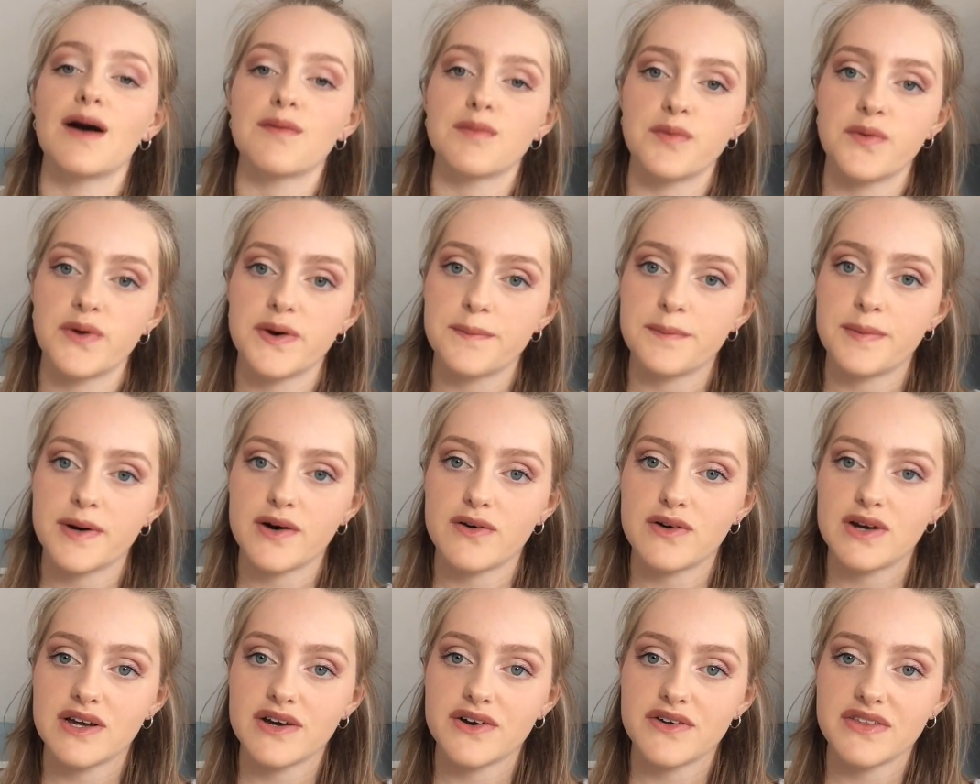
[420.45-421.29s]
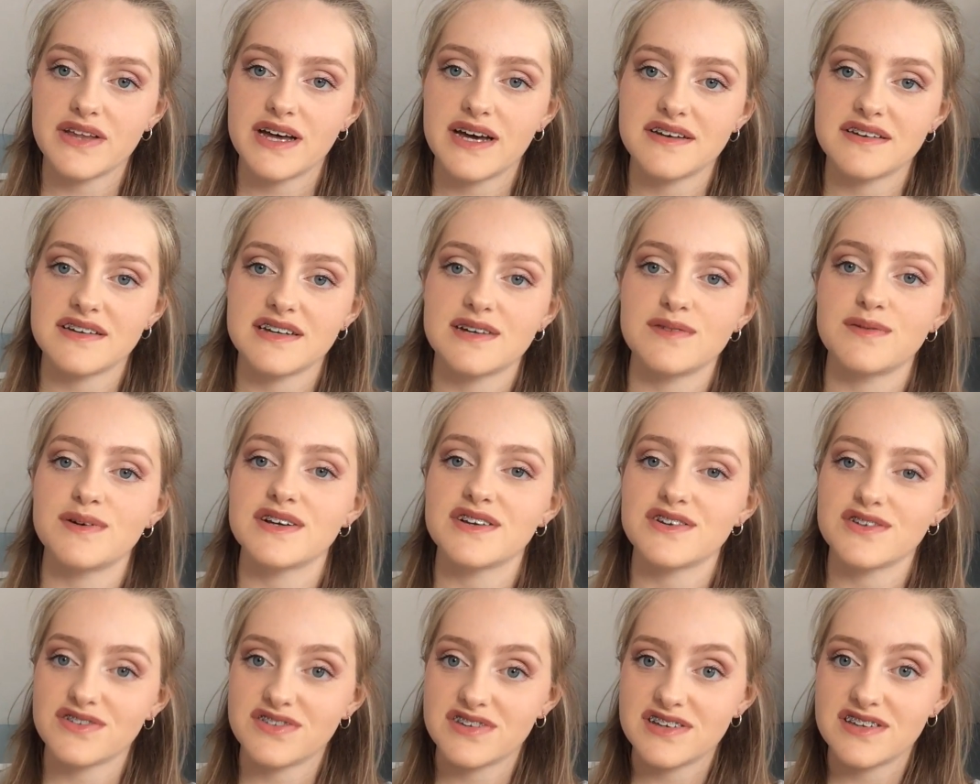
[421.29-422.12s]
and we went bowling on that day,
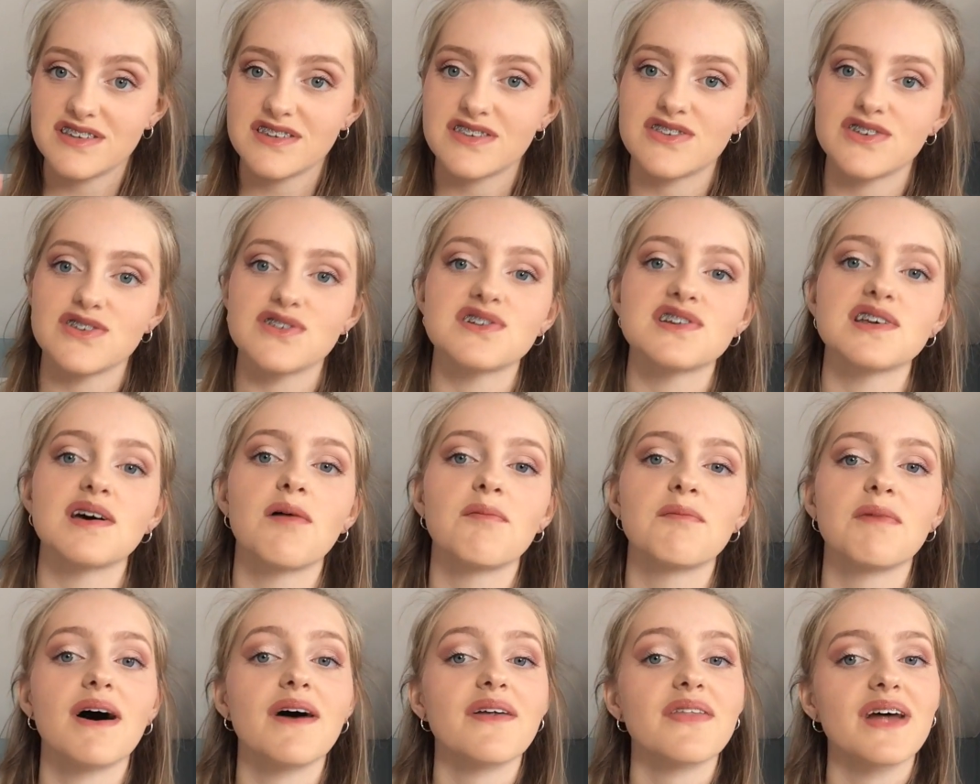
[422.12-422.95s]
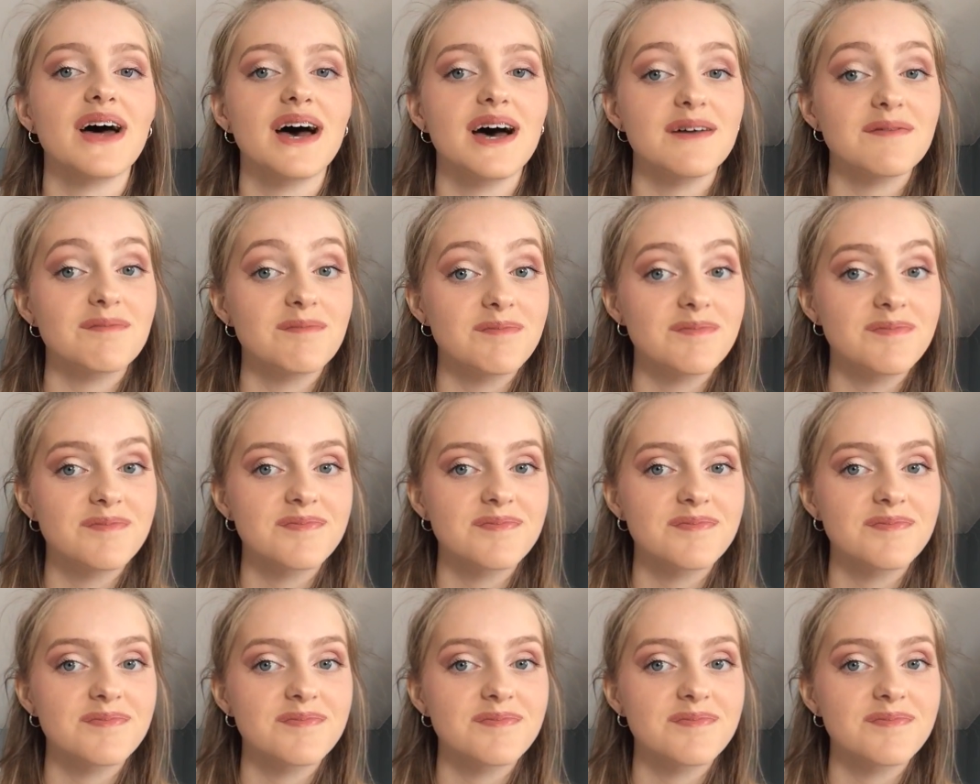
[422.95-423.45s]
which you'll see the story time about that.